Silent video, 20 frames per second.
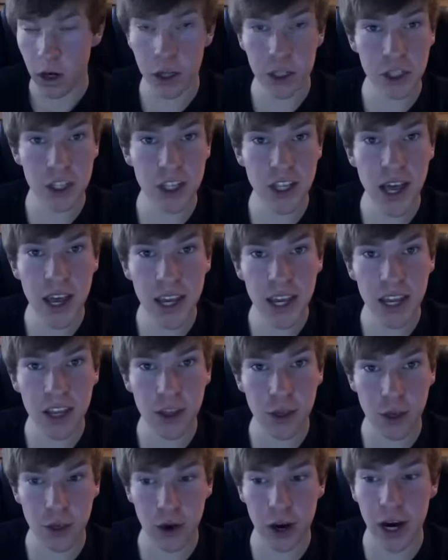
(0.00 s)
On
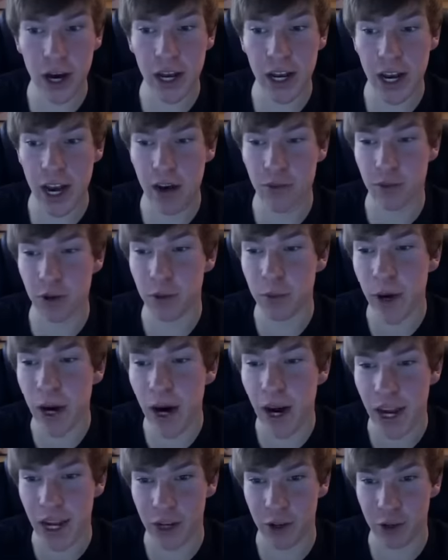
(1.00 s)
second thought, never
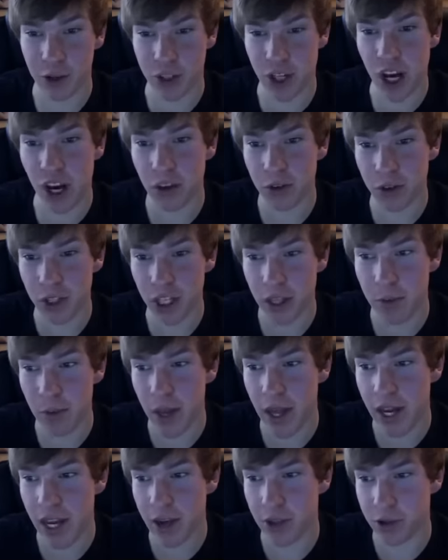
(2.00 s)
mind. There's not really
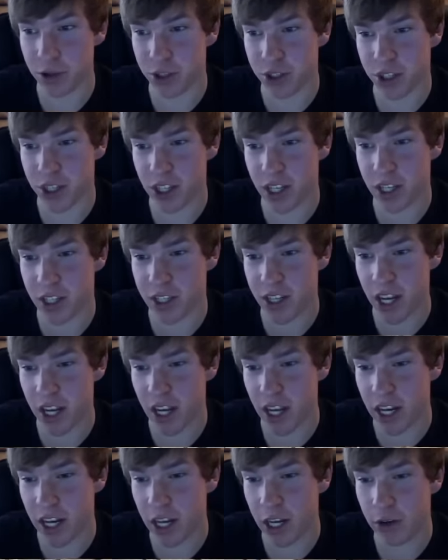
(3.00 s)
many other stunts
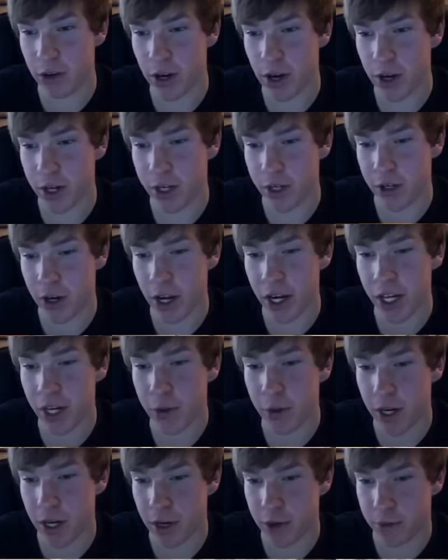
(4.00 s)
I can hit around here
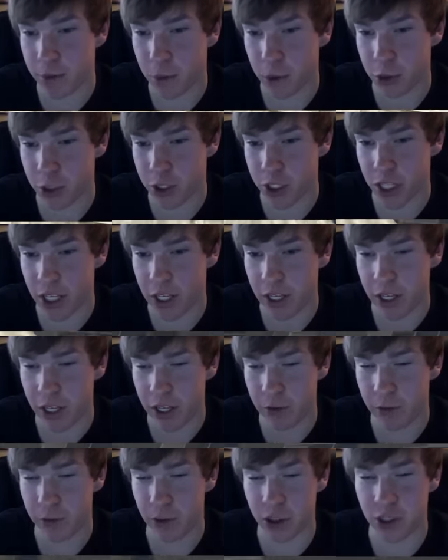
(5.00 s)
anyway,
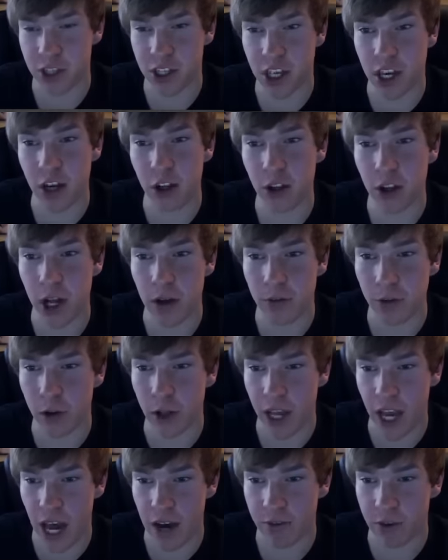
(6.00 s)
unfortunately, with the skill
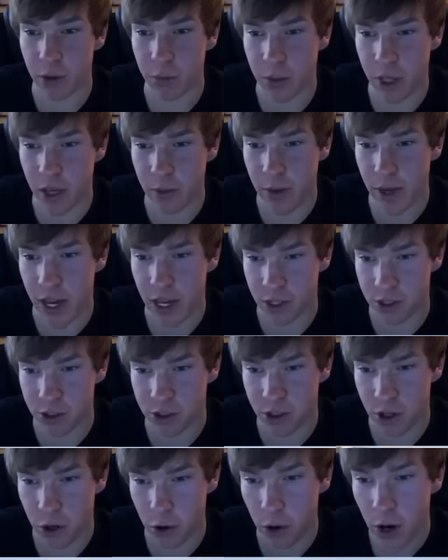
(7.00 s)
level I have on BMX.
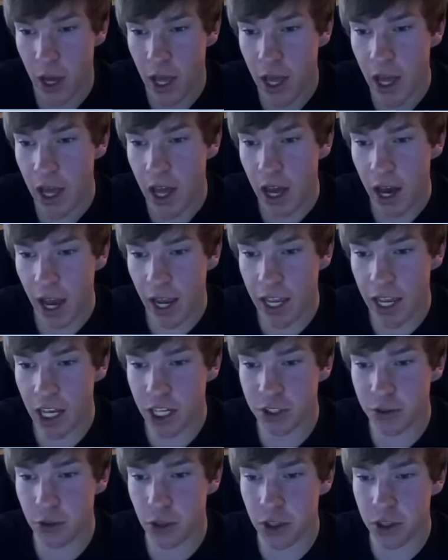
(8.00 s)
So I
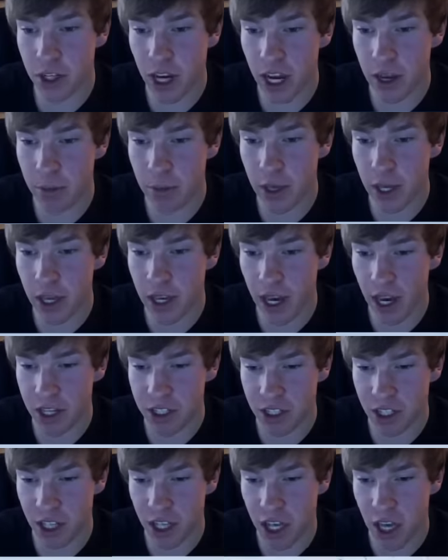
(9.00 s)
guess for the time being, I
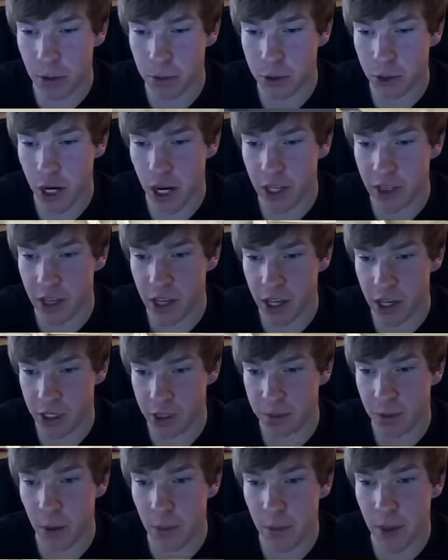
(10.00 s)
just need to keep trying
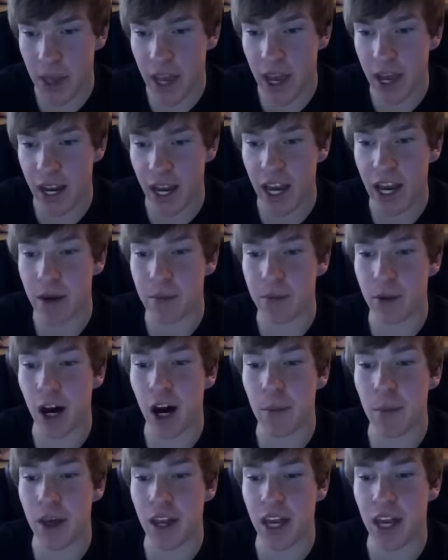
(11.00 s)
this. But man, I am
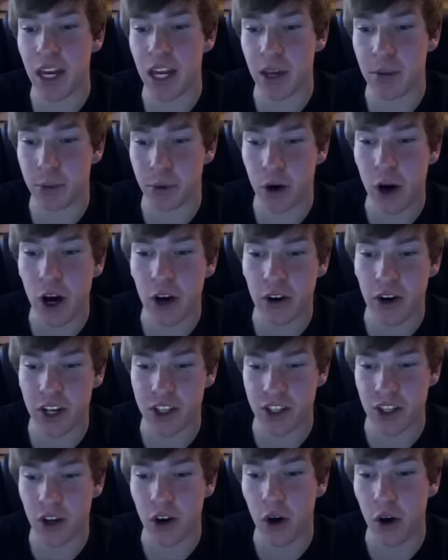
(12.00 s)
not making any
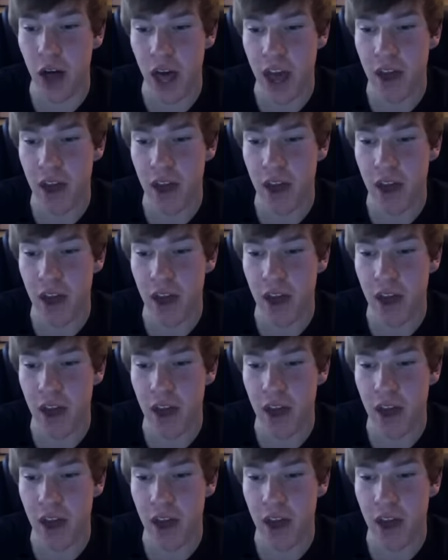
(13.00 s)
progress at all.